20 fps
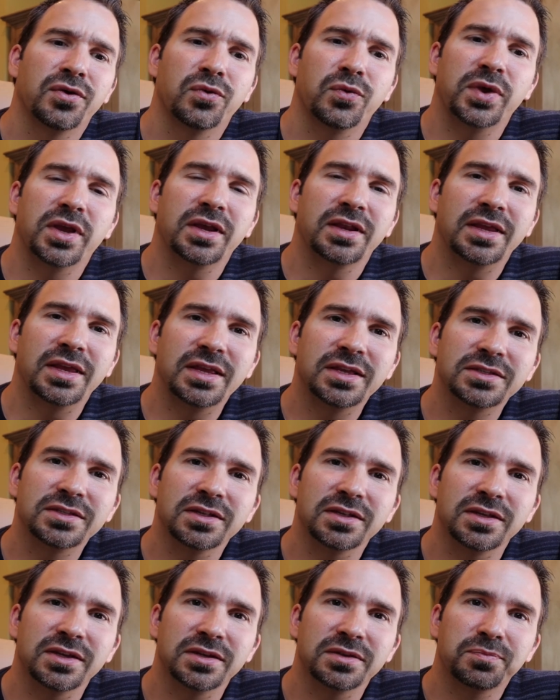we can
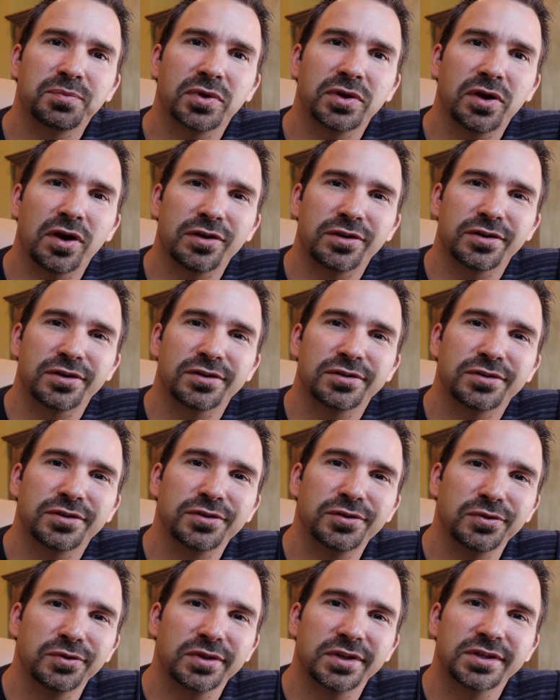easily put on our
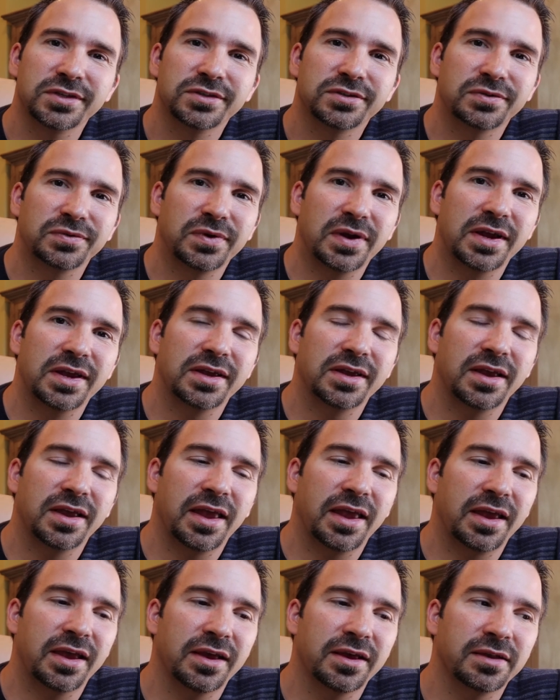to-do list right
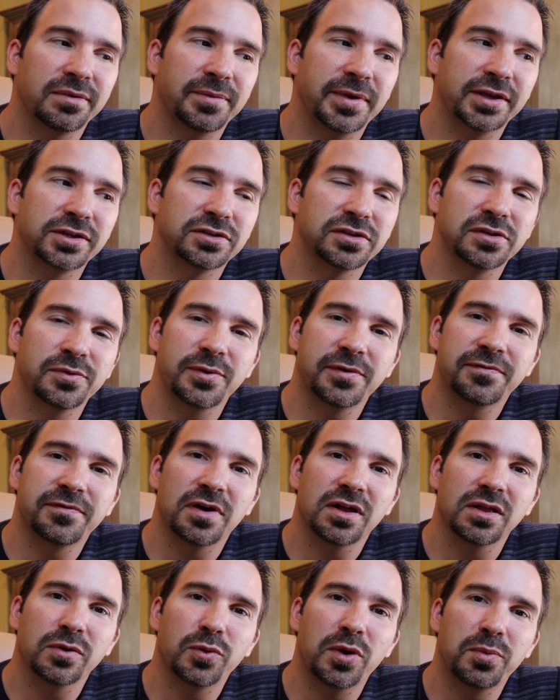and make sure that we
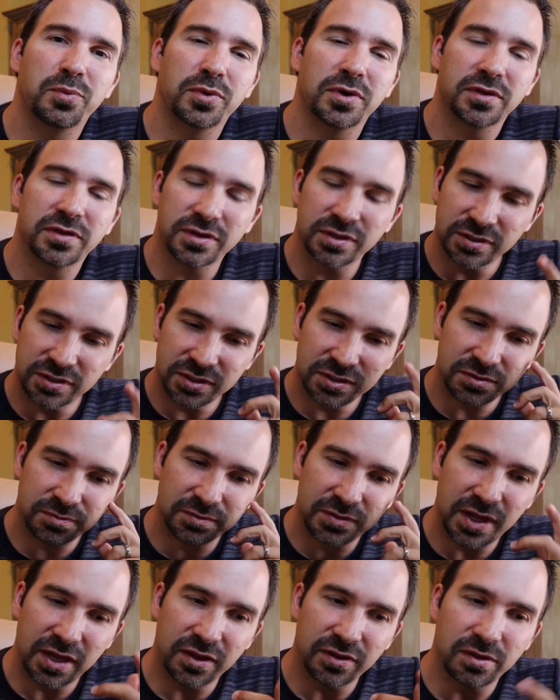follow up with it's
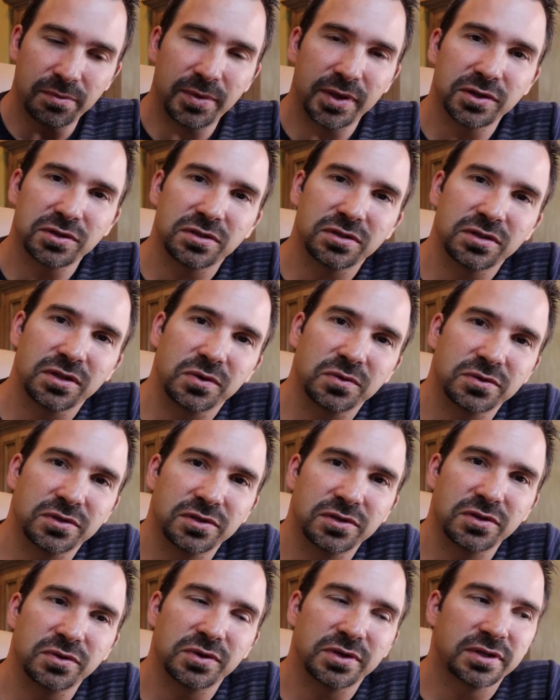just taking the mental note to
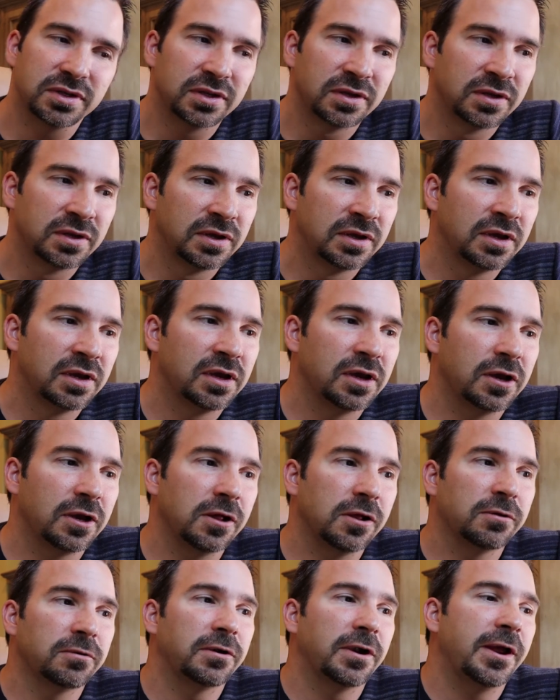do it
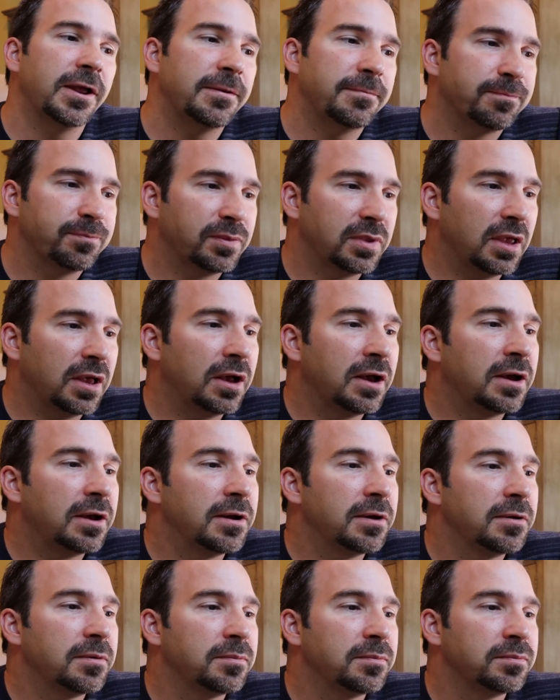all right
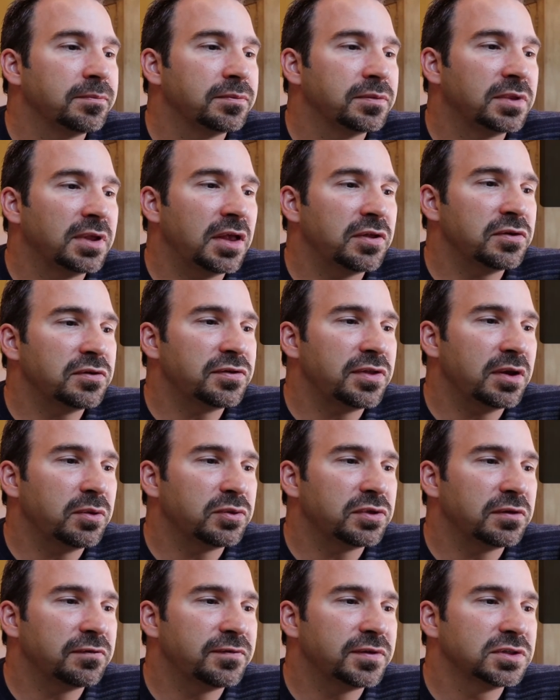um, the other thing
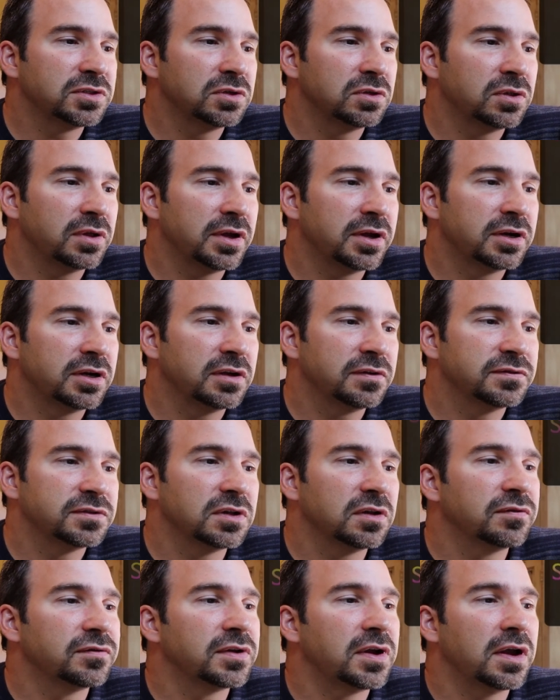with the physical area of
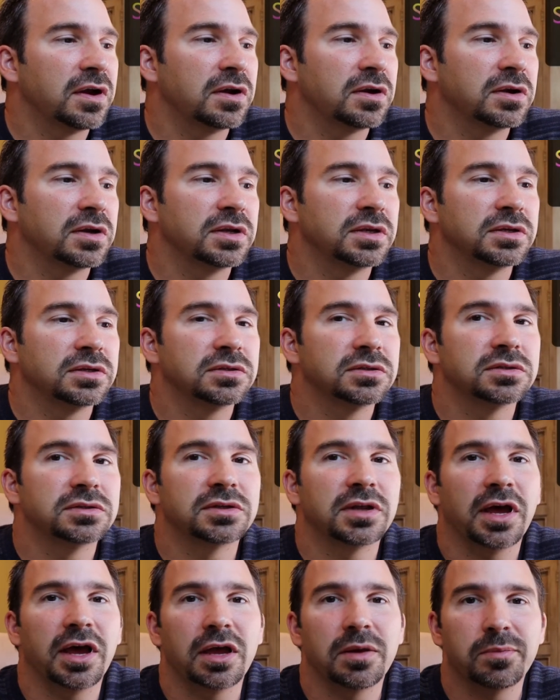self-care is
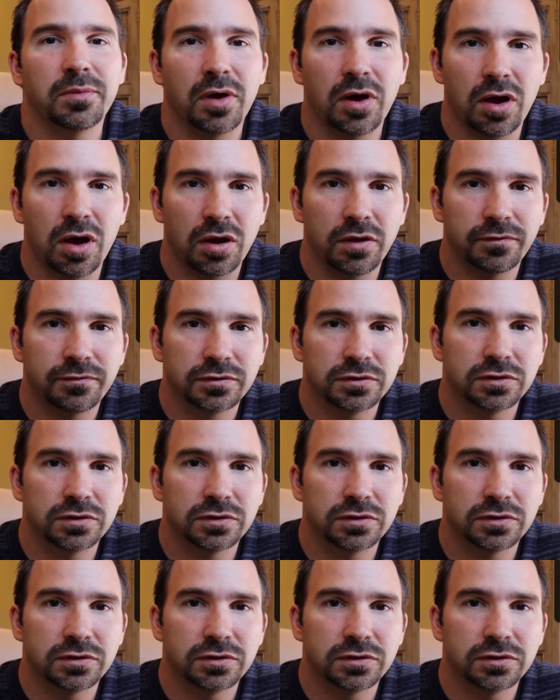time off